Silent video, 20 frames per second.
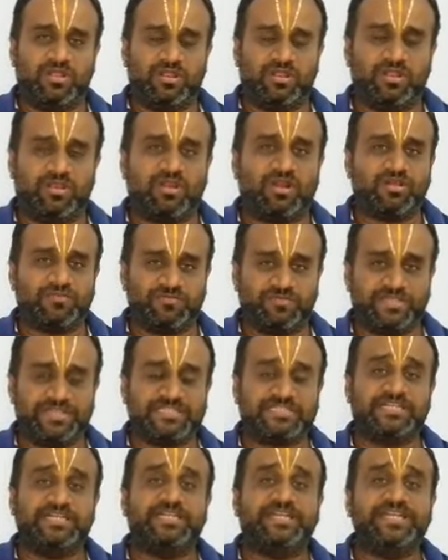a lot of
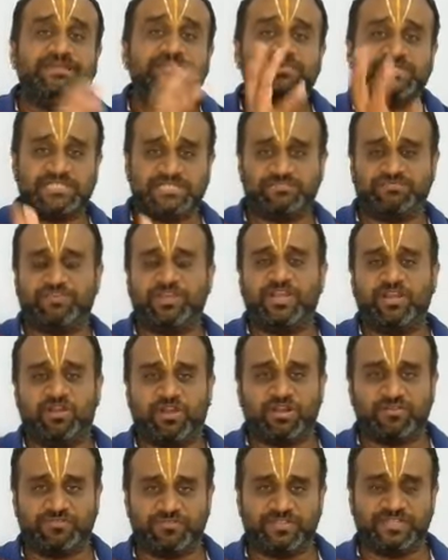things and demystify a
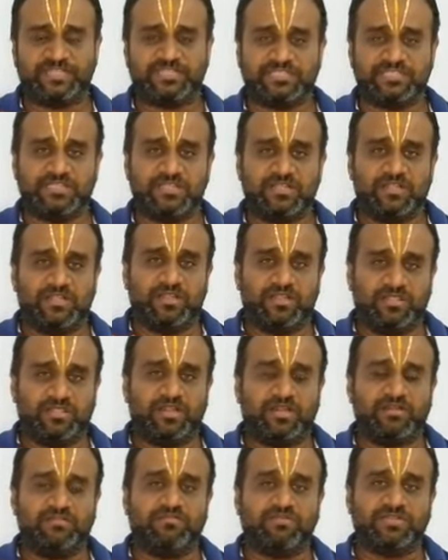lot of things
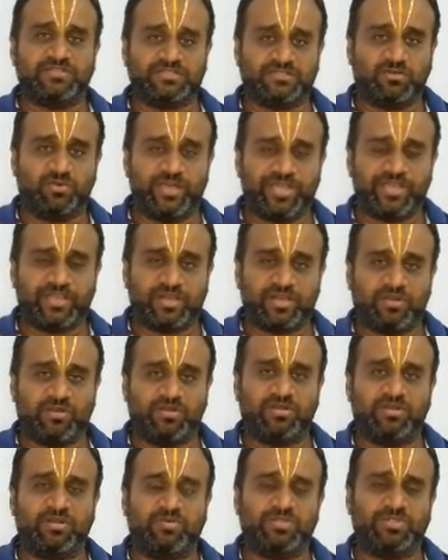that is going
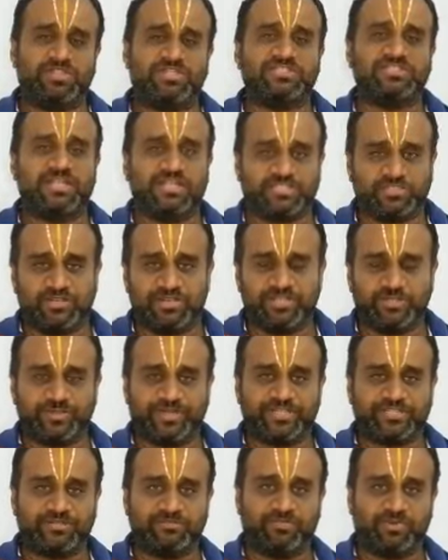around with this national
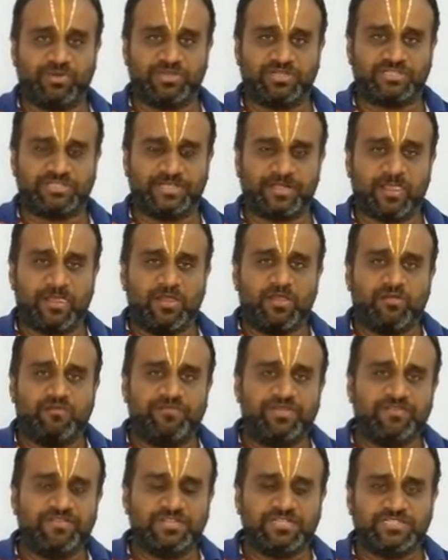education policy.
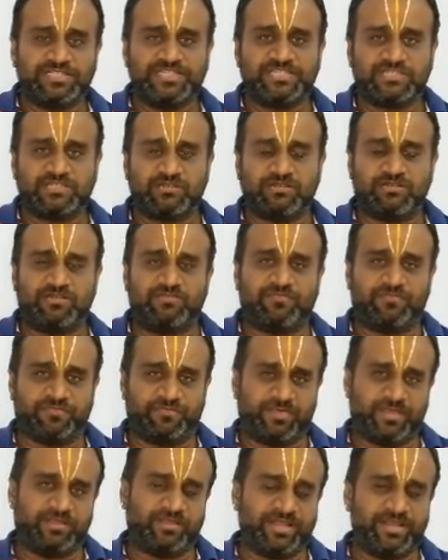We will see
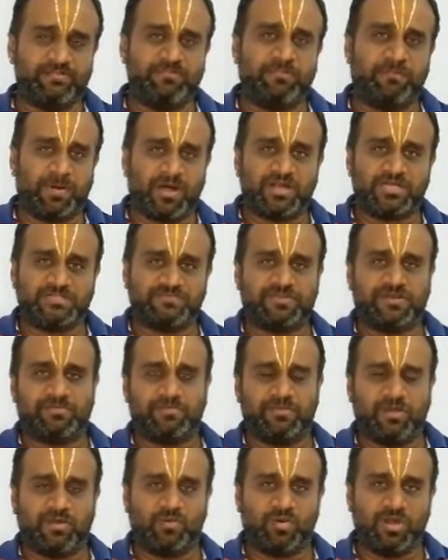in parts
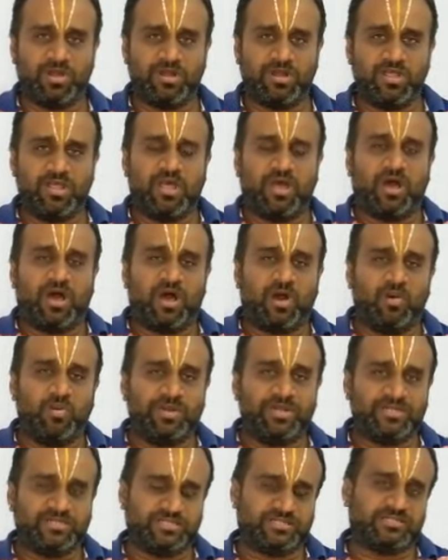from now on how
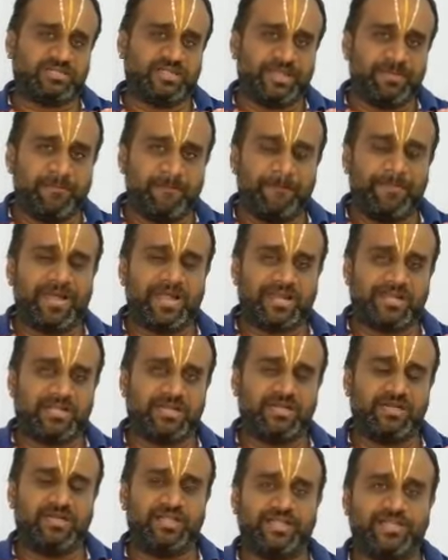it has
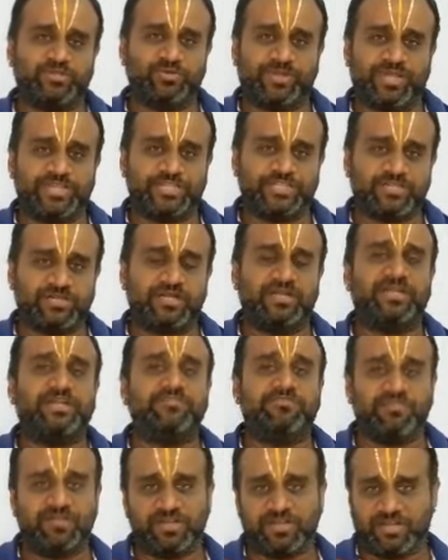impacted education at
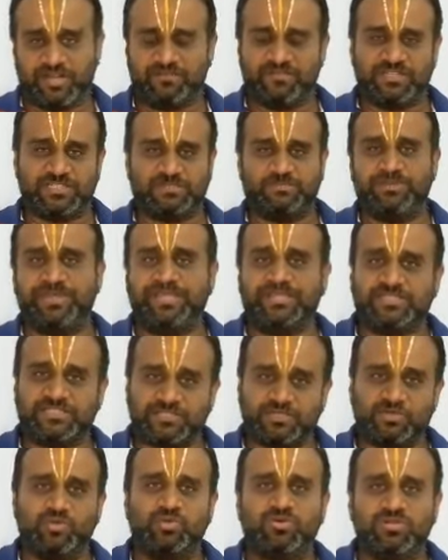different levels, be it
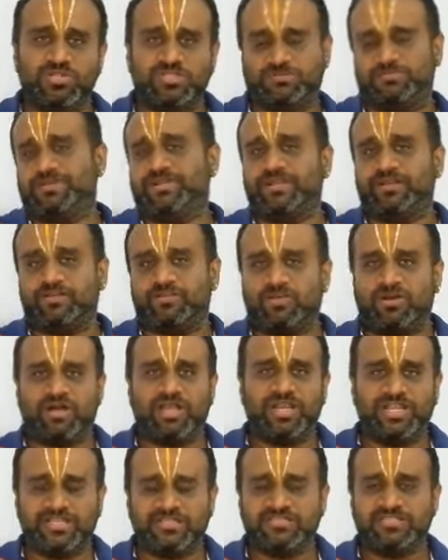schools, be it
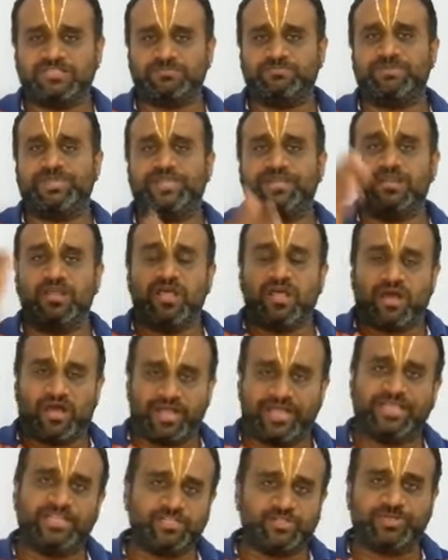colleges, be it
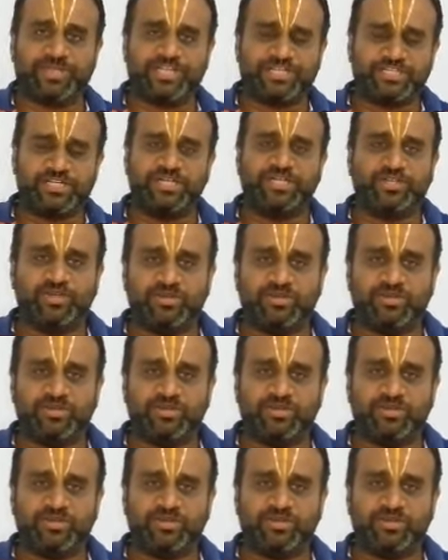higher education and